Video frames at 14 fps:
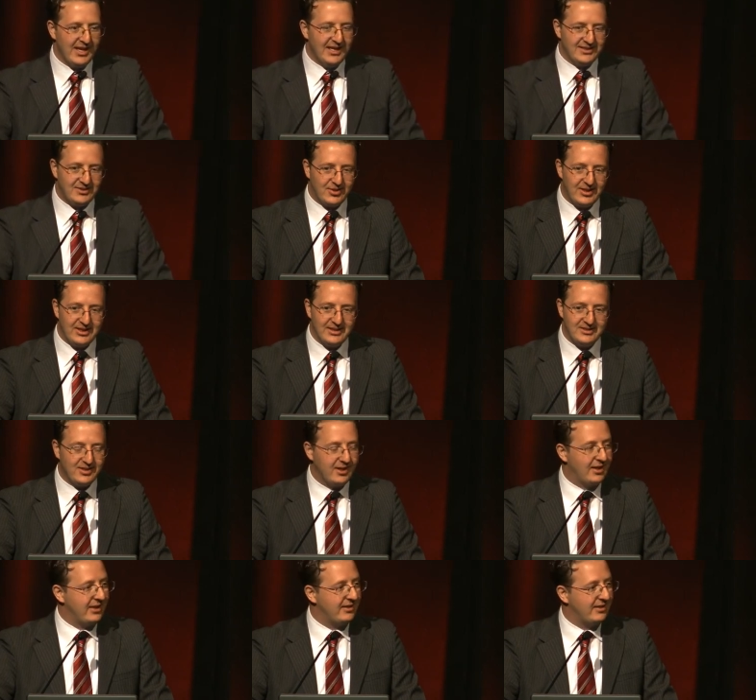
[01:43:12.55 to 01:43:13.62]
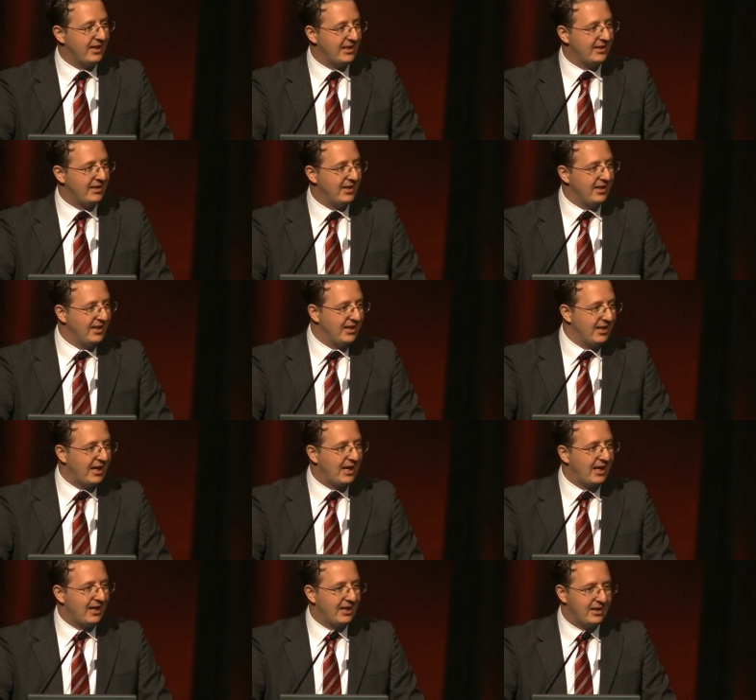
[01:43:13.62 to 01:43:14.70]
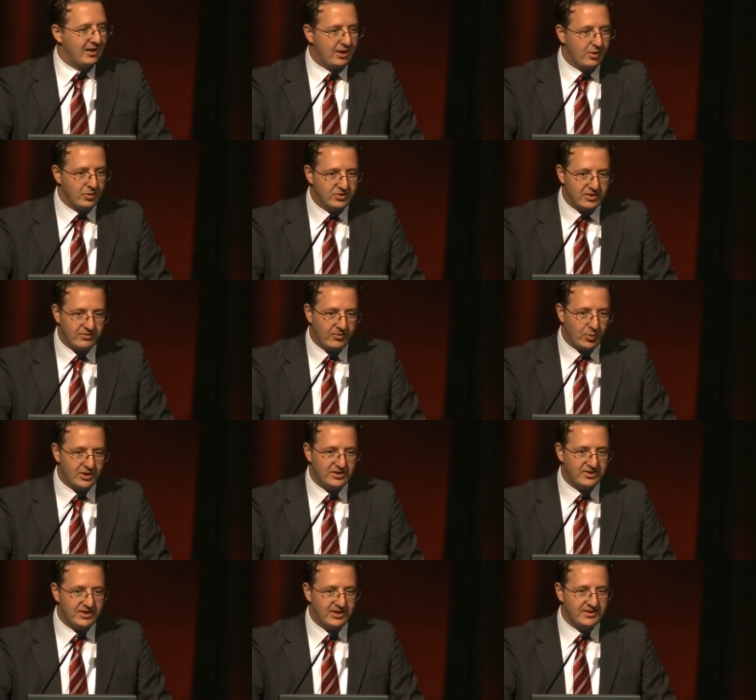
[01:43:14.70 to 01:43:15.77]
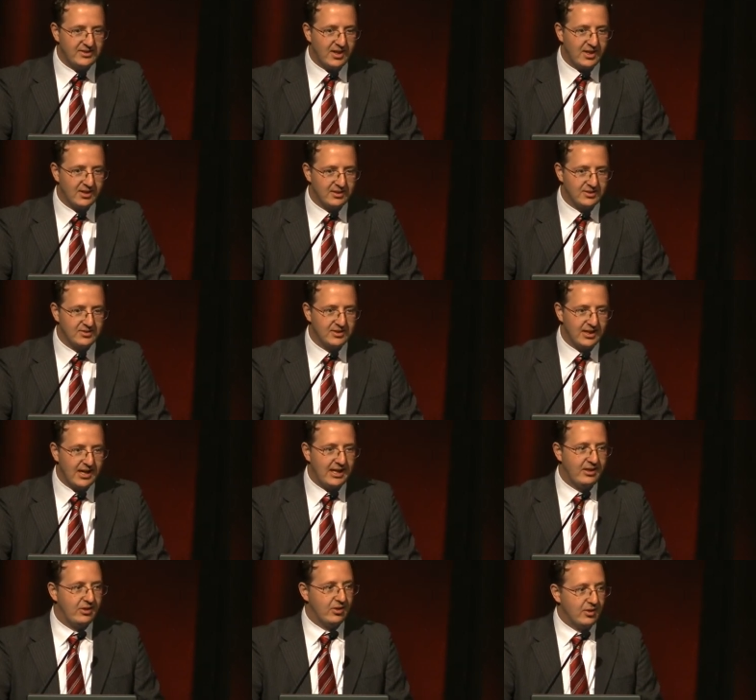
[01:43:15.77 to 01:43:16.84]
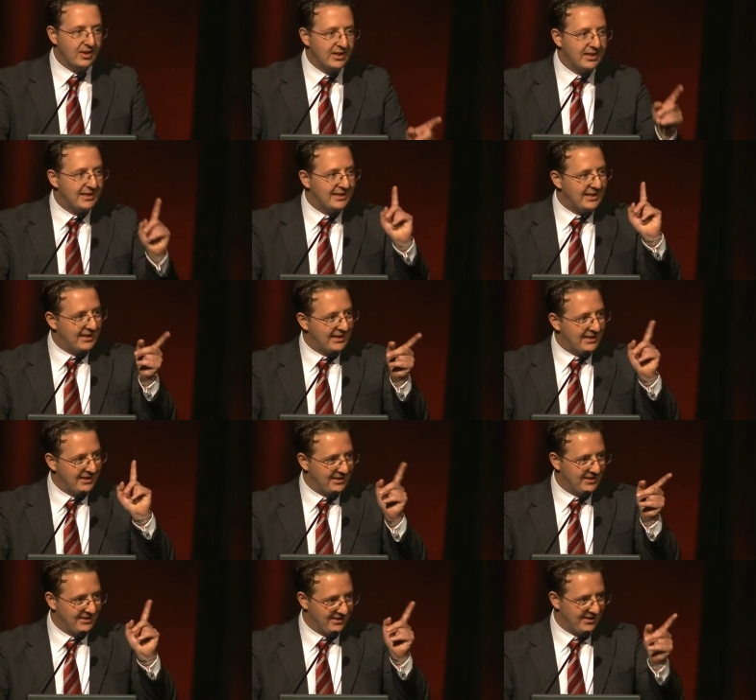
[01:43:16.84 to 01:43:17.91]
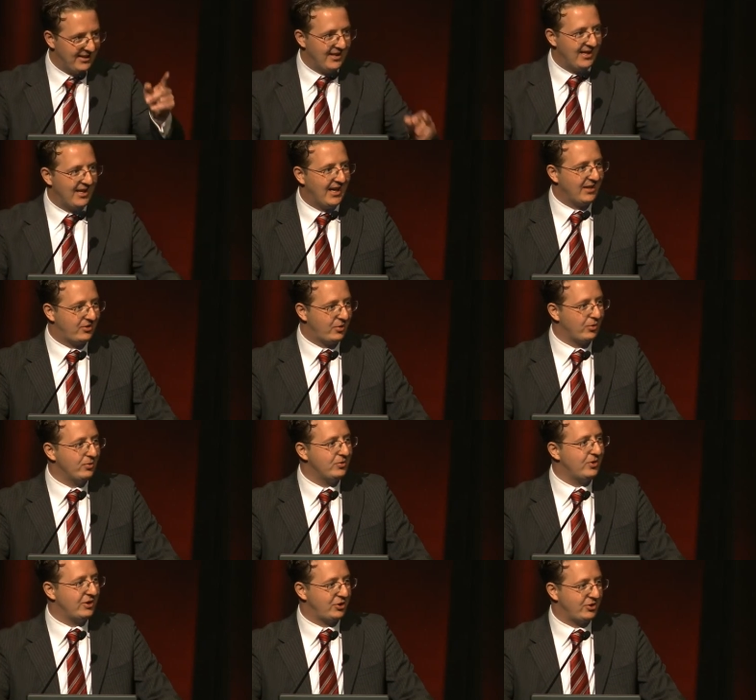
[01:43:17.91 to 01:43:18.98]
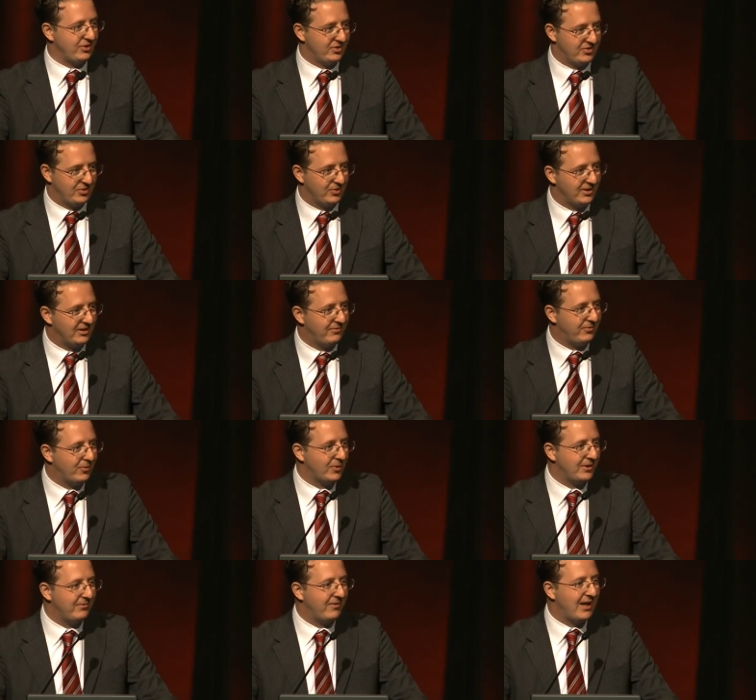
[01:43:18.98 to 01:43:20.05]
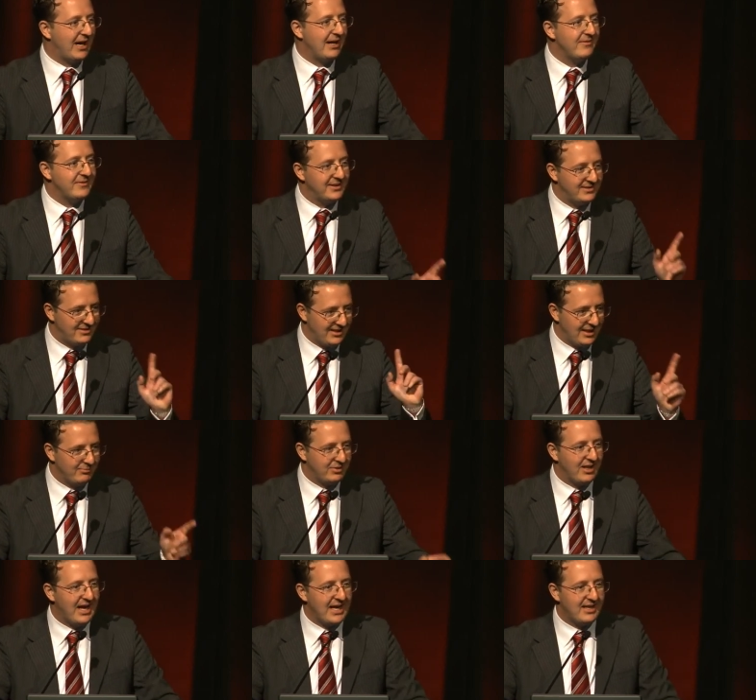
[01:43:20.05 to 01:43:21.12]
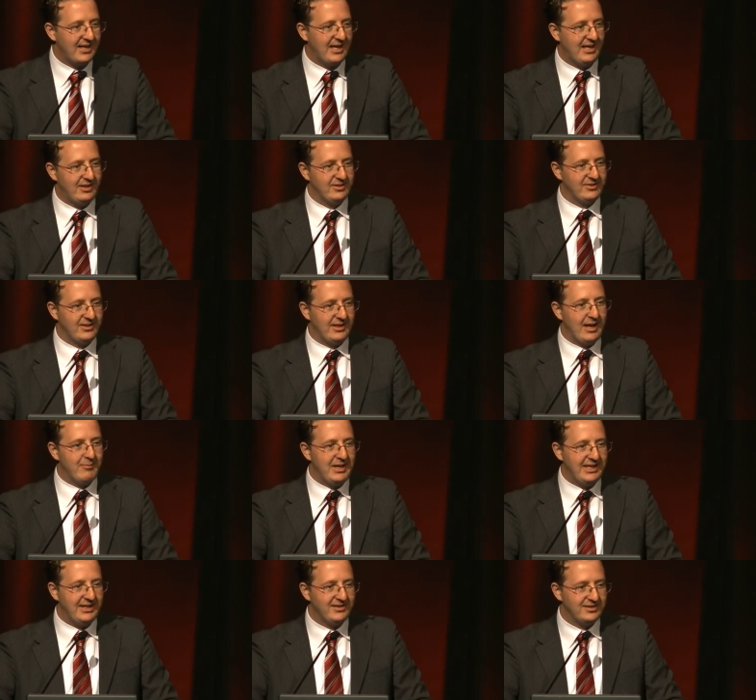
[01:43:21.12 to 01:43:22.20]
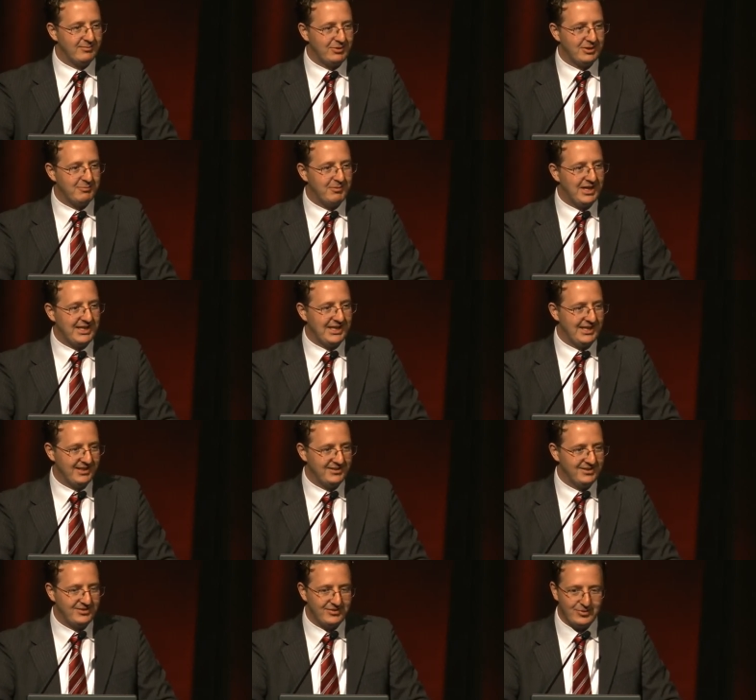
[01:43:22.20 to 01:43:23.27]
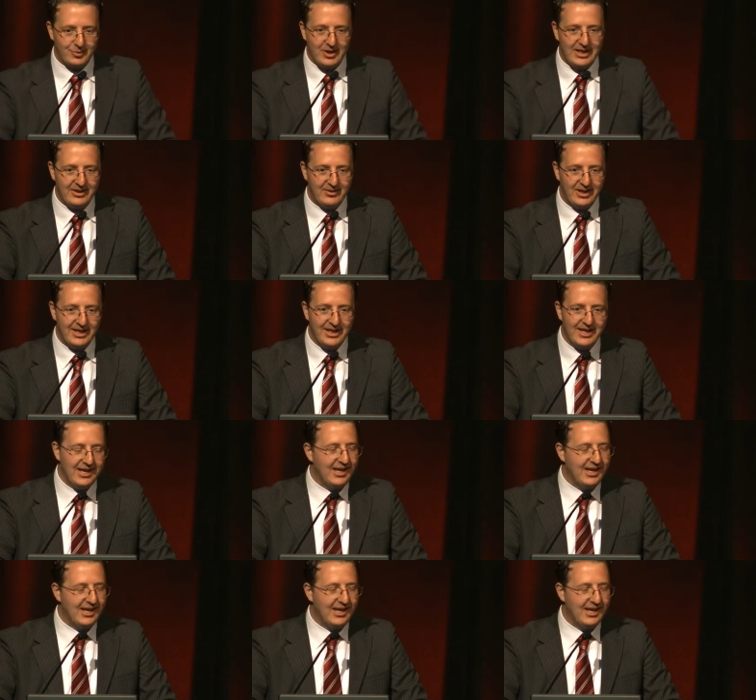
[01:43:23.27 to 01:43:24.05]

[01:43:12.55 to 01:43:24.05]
So then it goes to $46 and you go, I told you I shouldn't have sold it at 45. And see, I'm glad I held. I'm making some good money. This is great, right?